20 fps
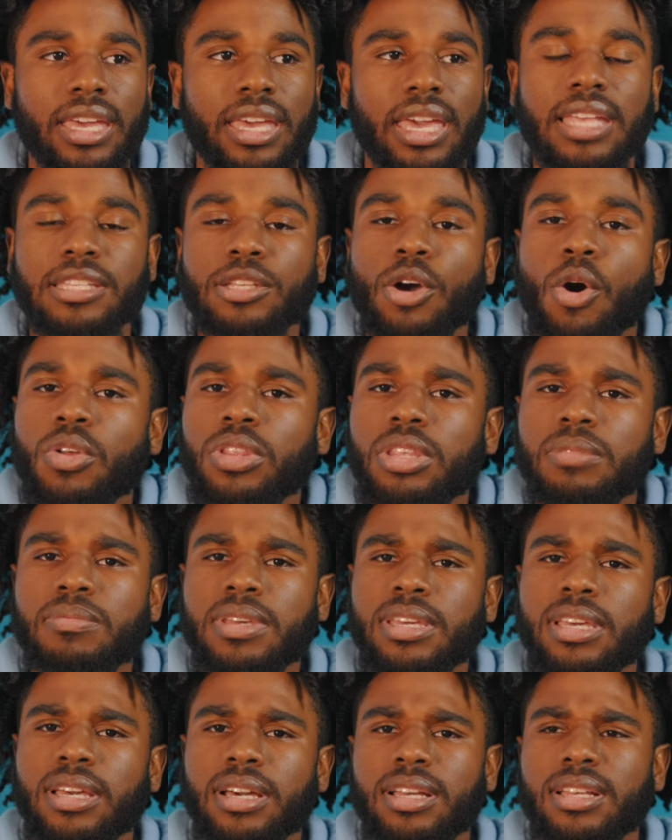it's only
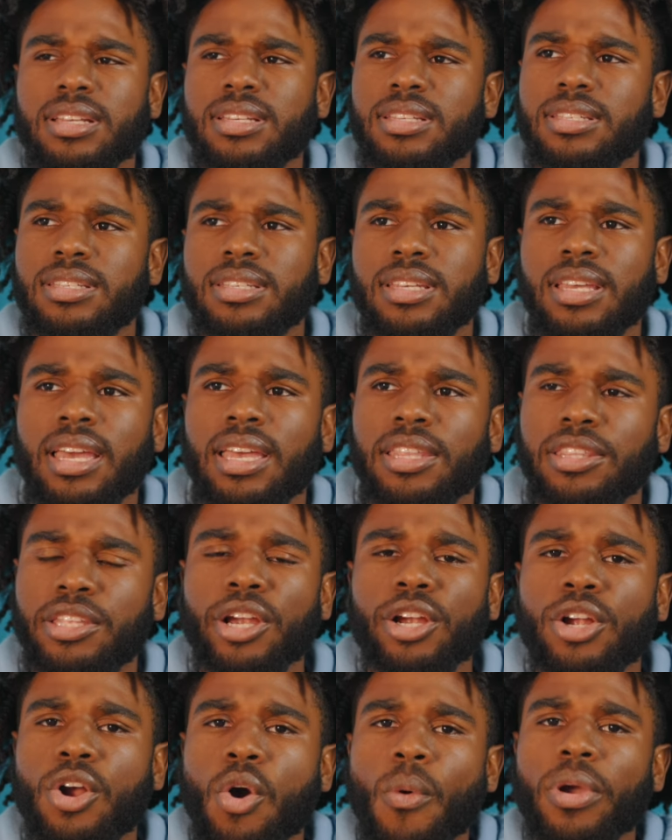because
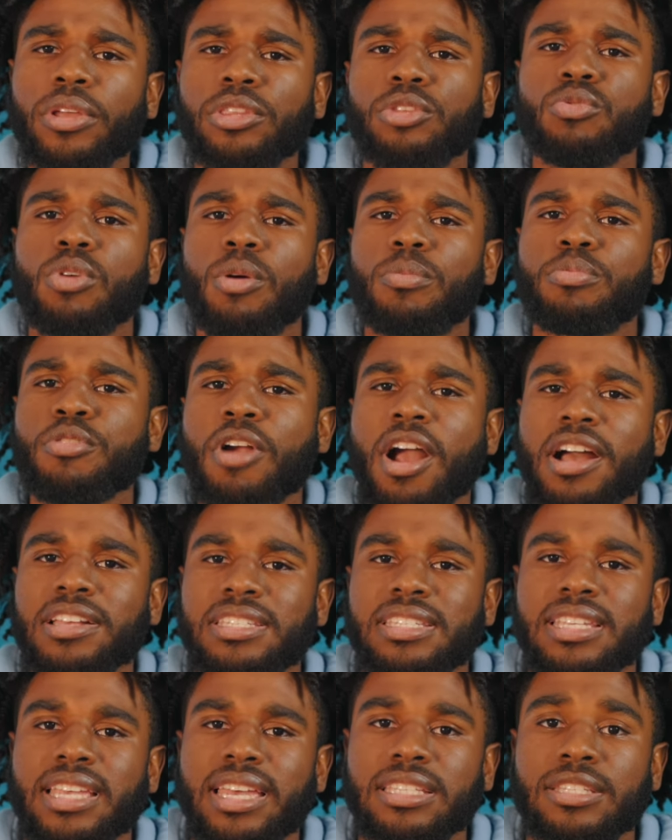they're going through a
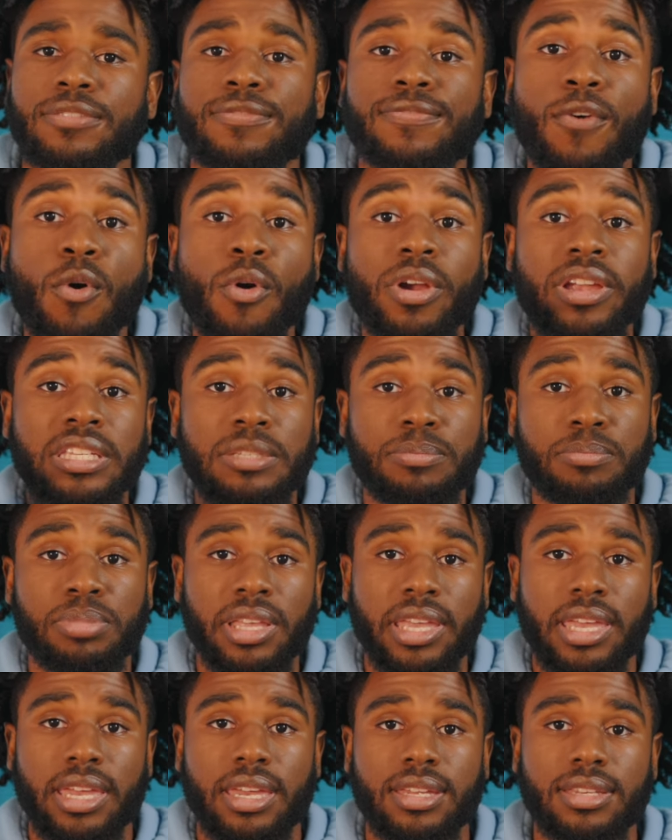process for his
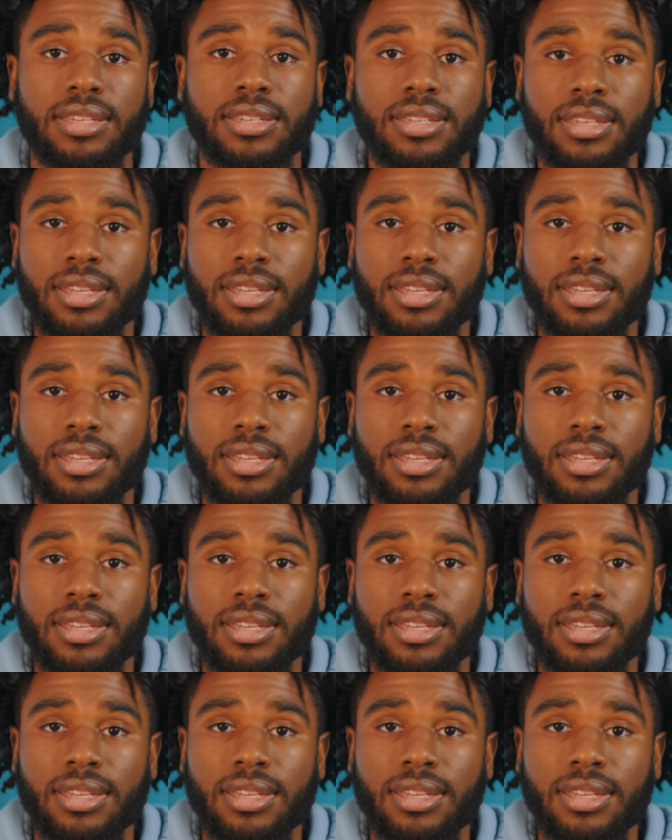plan.